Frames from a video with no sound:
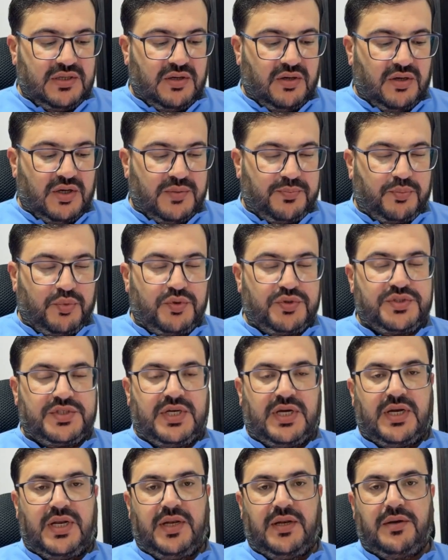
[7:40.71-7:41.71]
or post
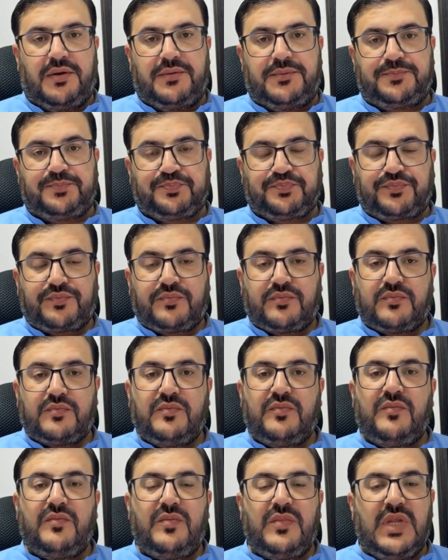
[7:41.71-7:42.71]
RN?
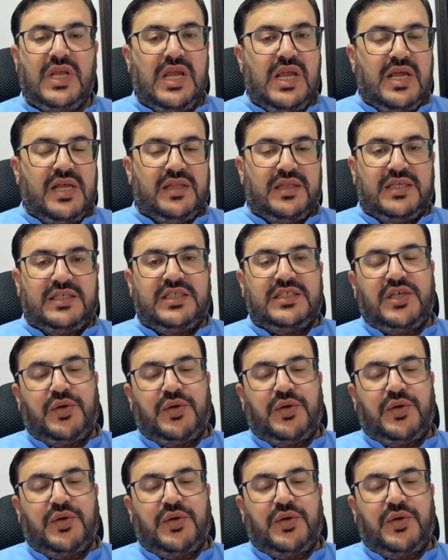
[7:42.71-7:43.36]
This